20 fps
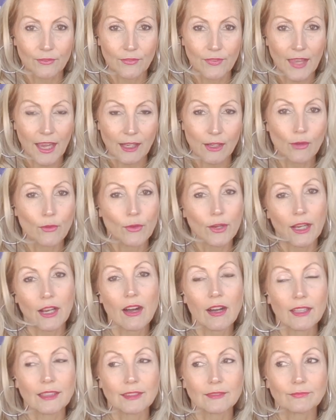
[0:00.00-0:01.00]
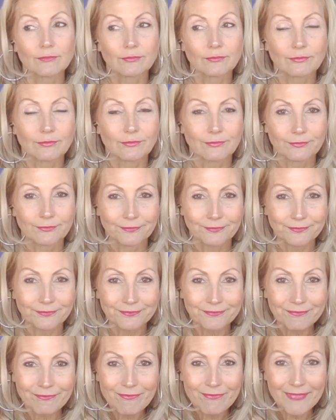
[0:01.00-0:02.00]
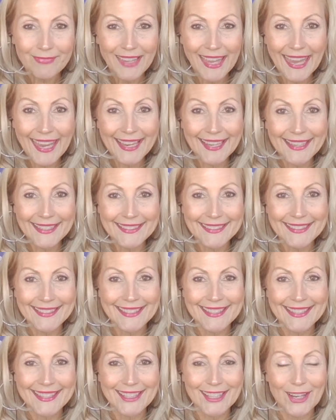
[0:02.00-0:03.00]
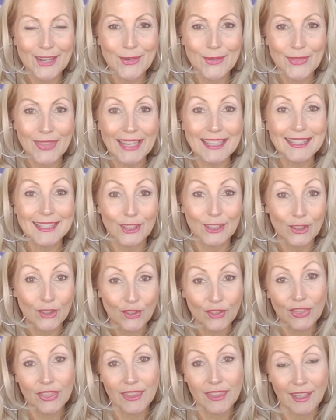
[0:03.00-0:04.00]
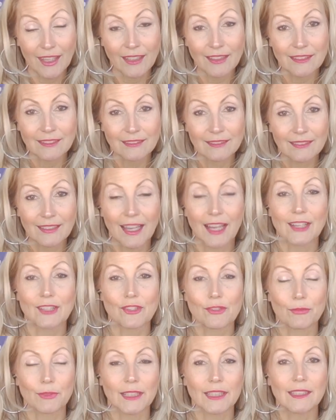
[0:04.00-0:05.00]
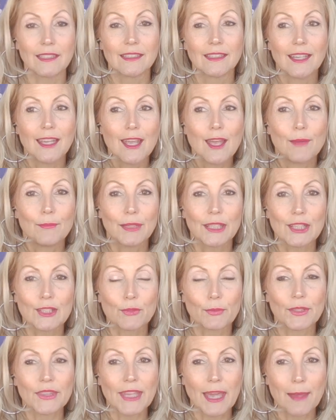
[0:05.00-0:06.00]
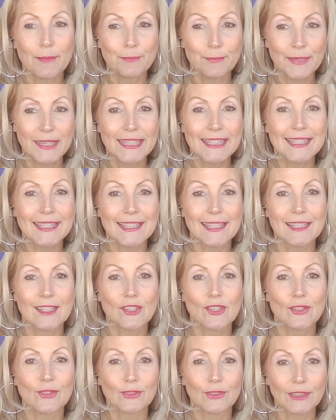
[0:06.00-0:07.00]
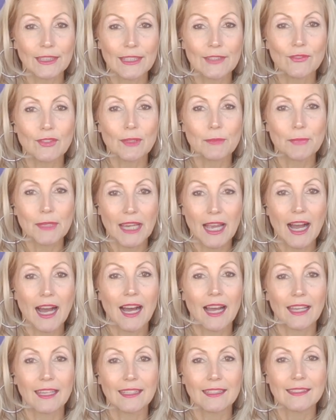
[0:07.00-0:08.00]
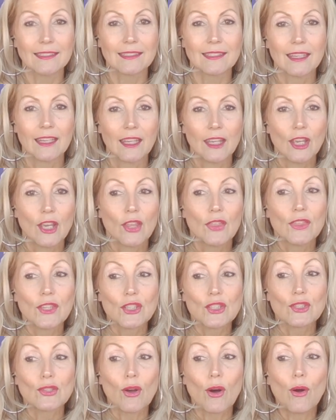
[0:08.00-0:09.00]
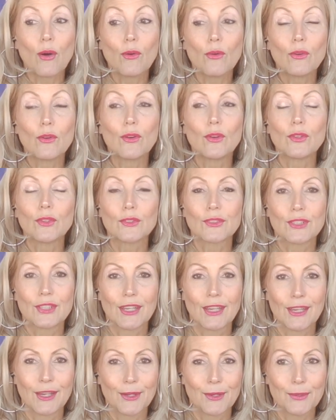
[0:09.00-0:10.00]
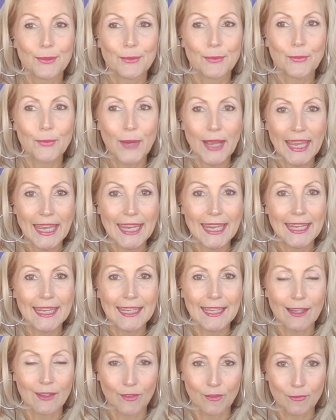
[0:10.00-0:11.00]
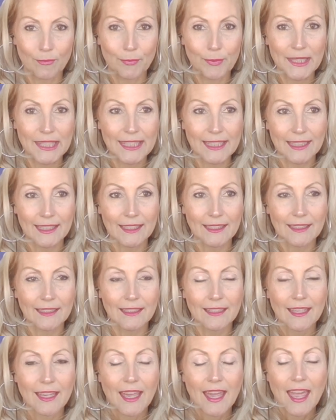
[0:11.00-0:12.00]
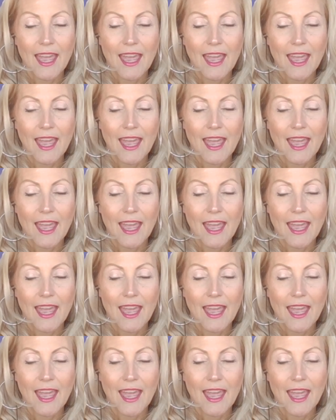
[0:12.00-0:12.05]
of that going on. And so that's a good thing, actually, because what that means is you're leaving behind this old way of being.